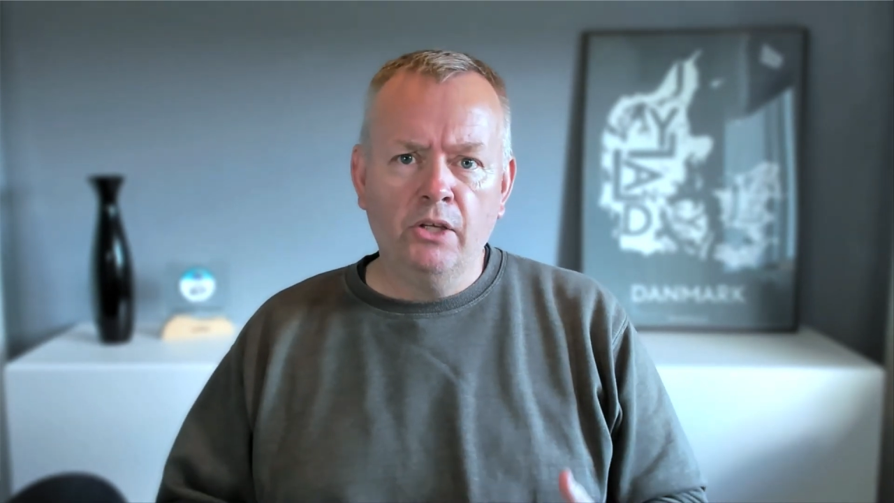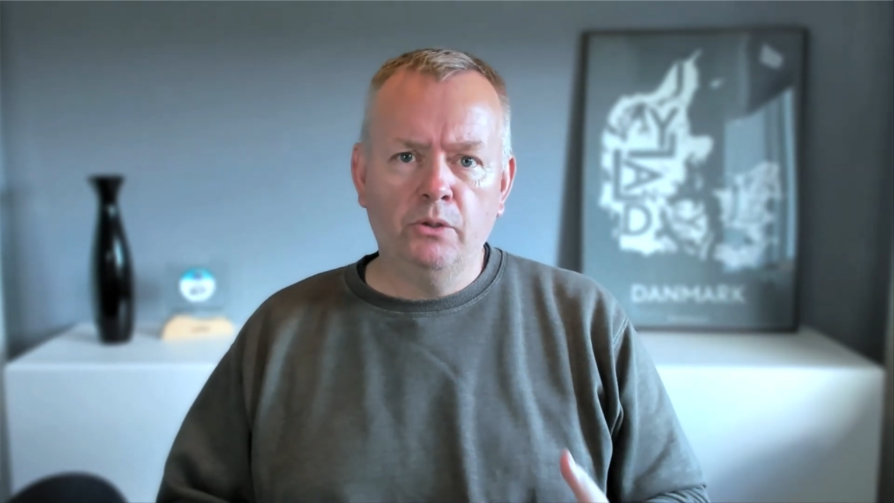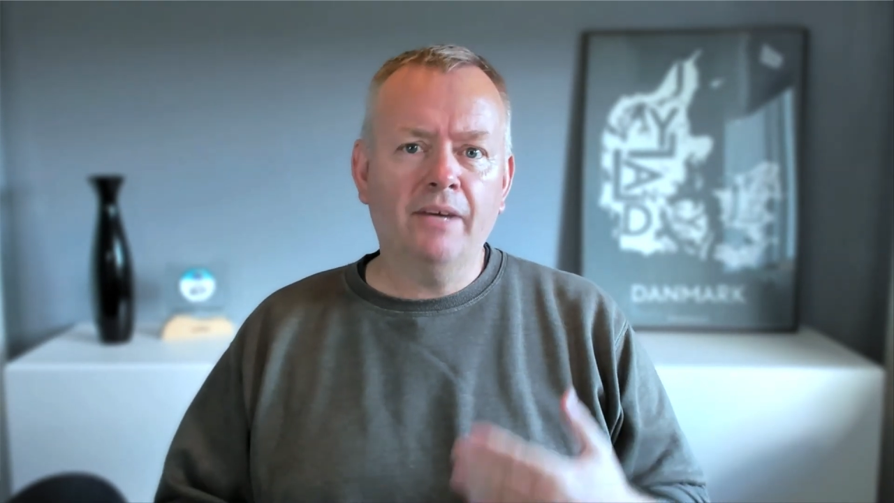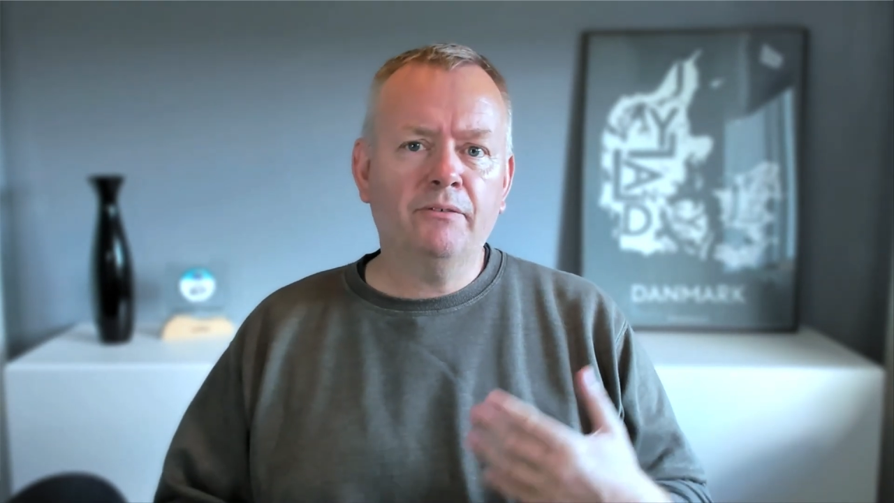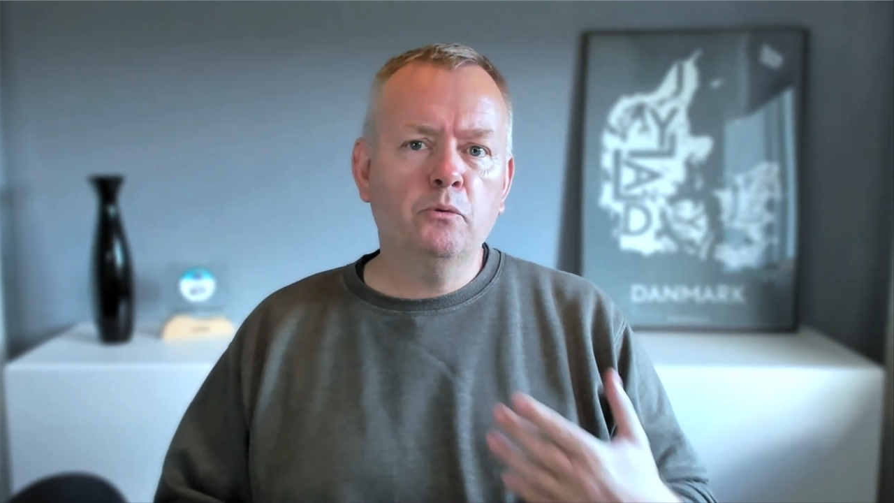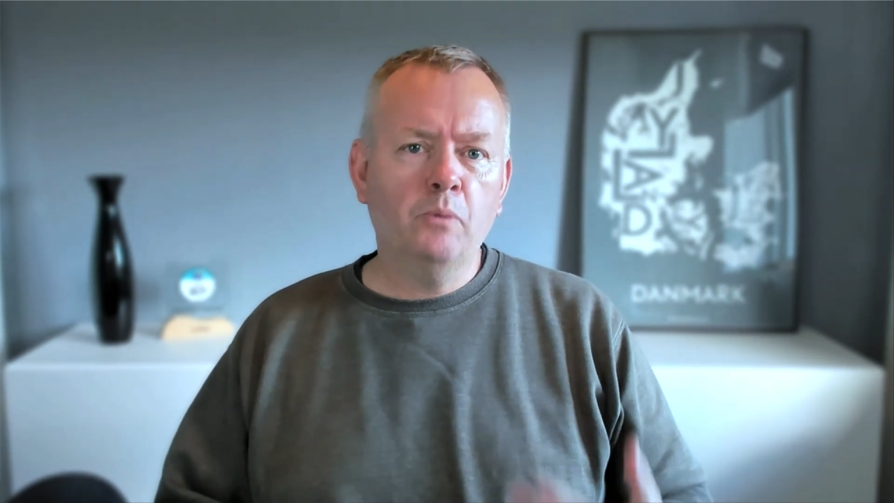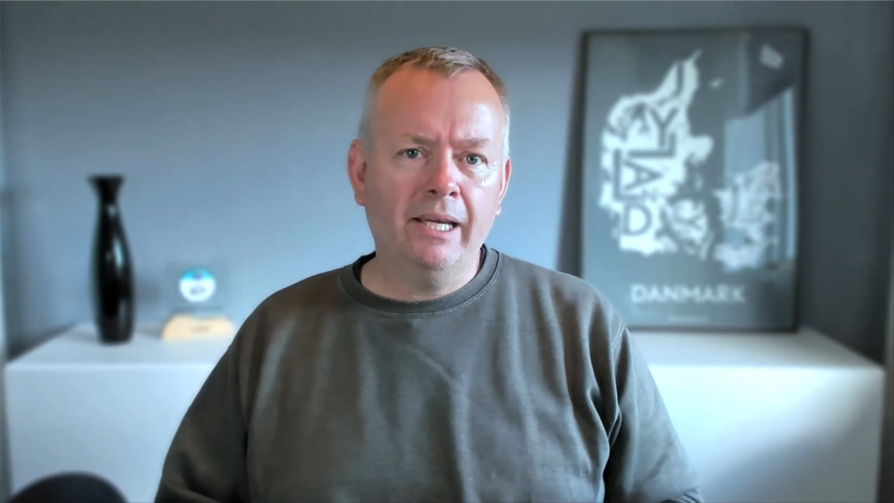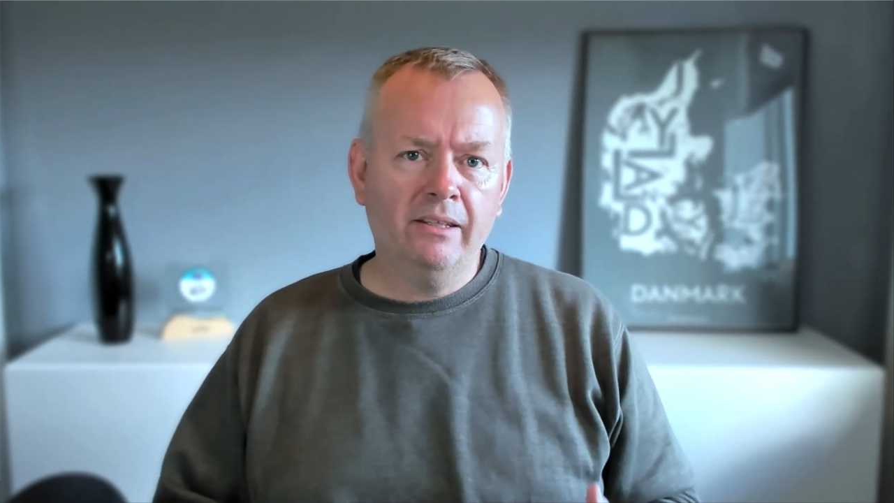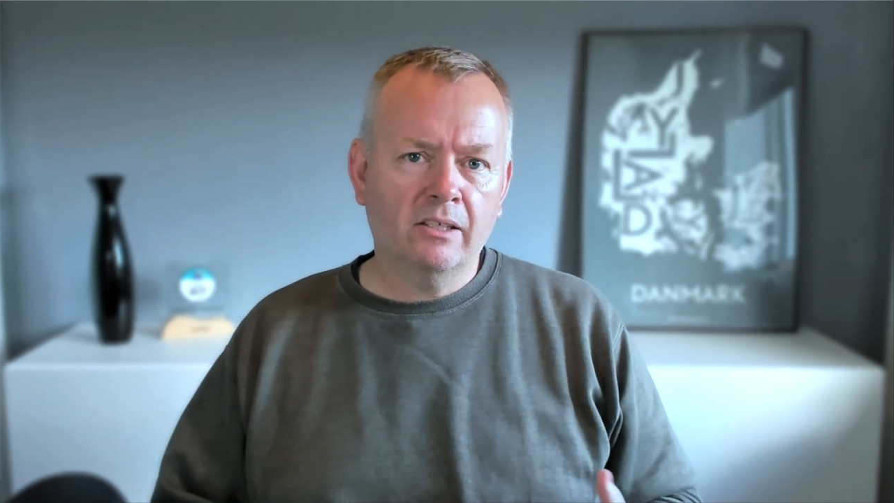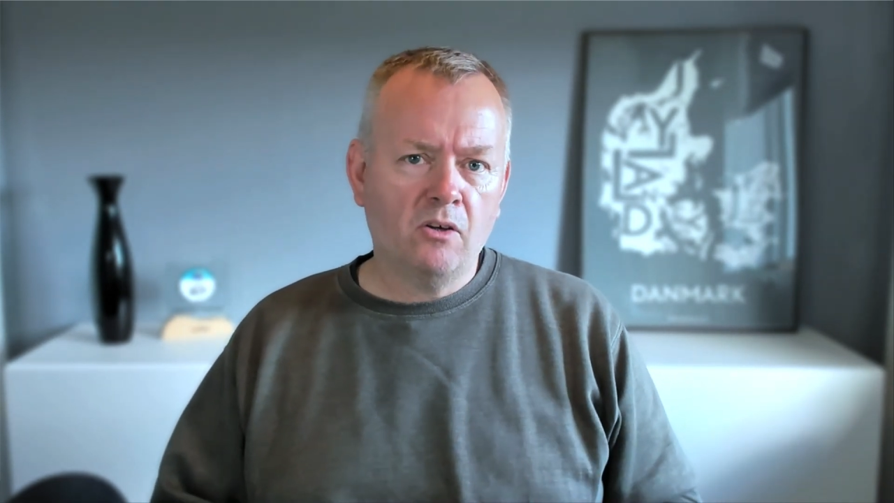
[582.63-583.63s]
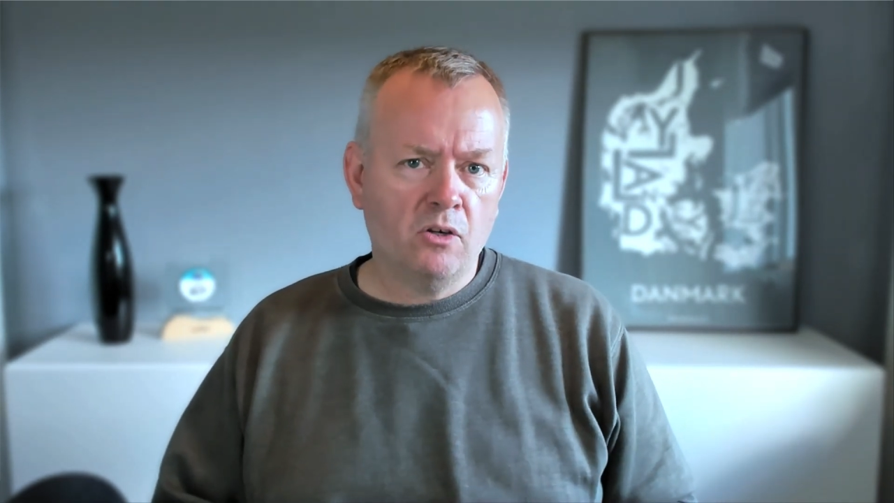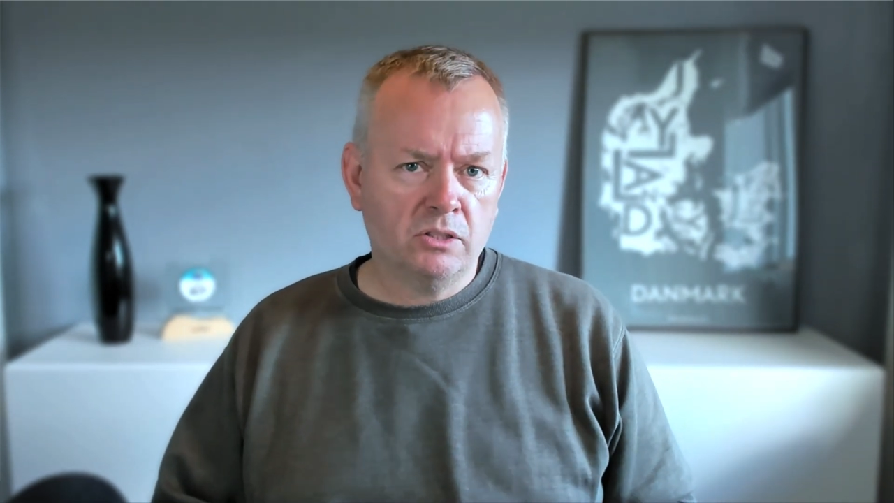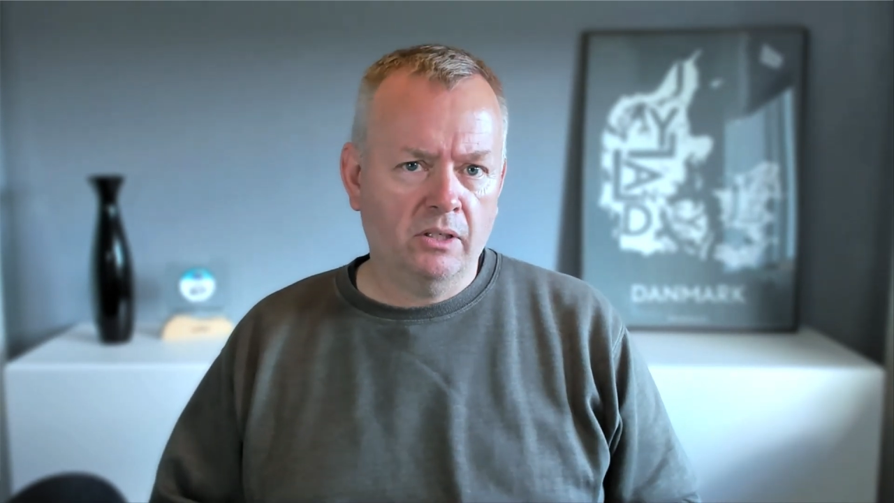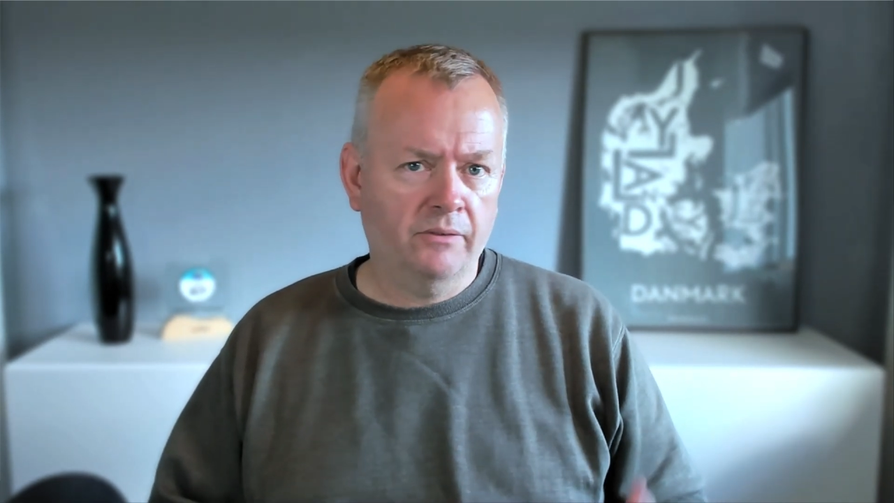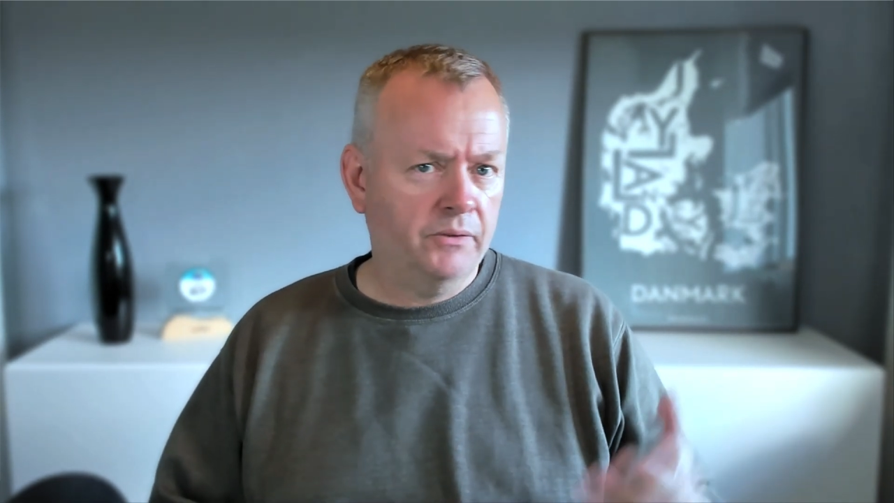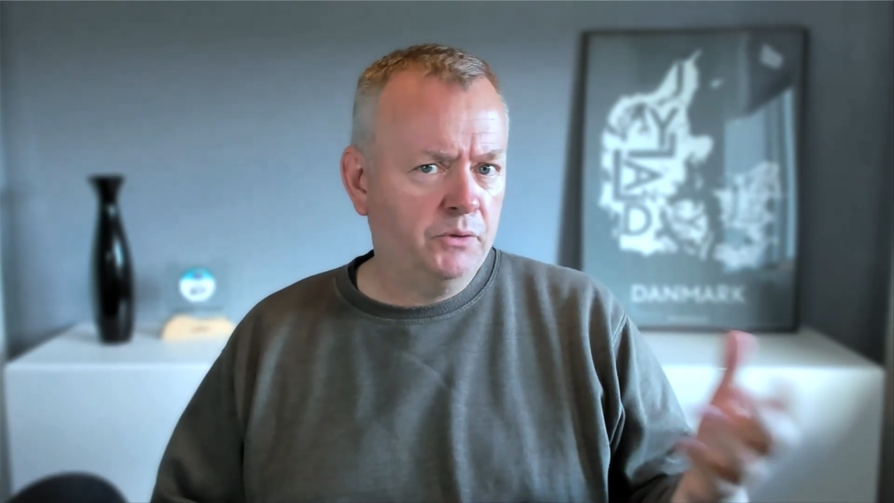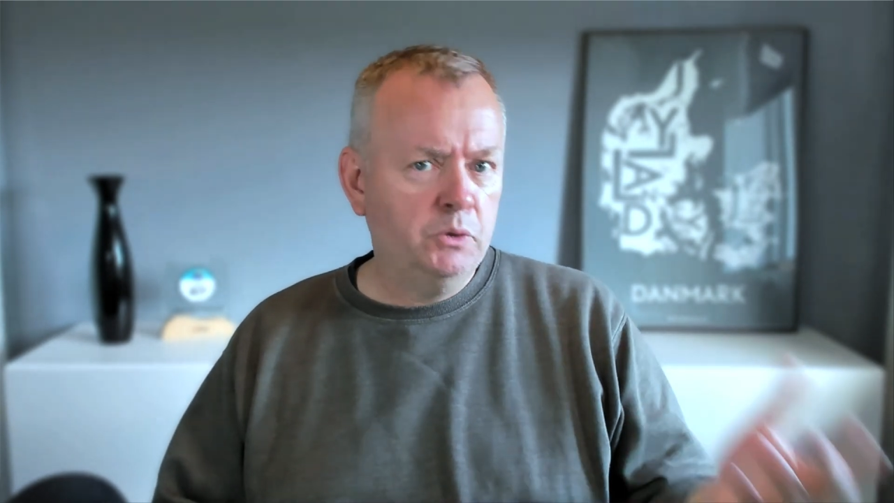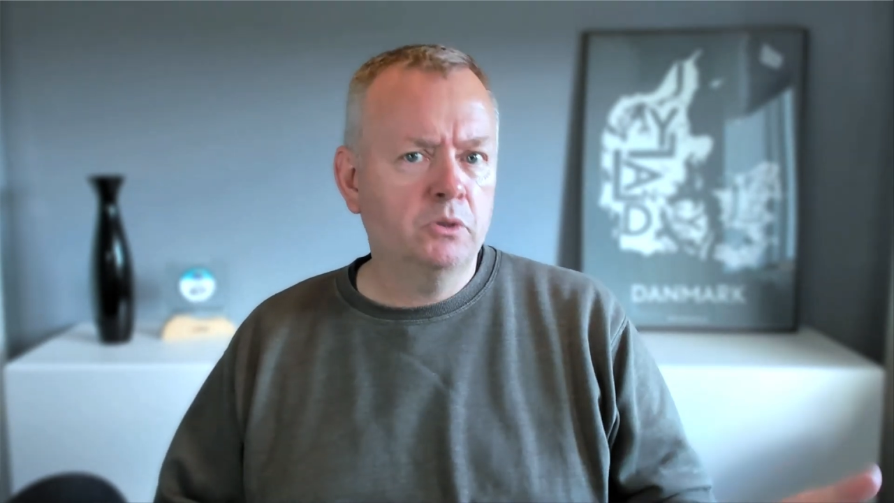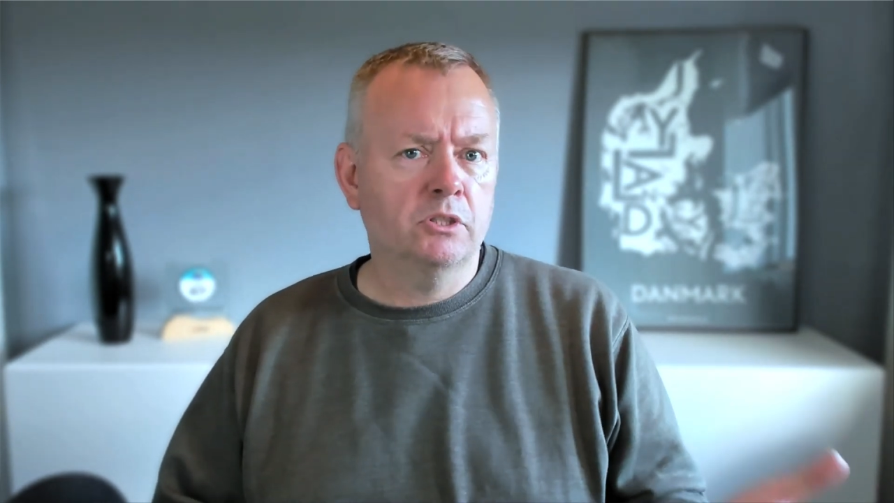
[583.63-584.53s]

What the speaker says: you have to weigh the cost of a few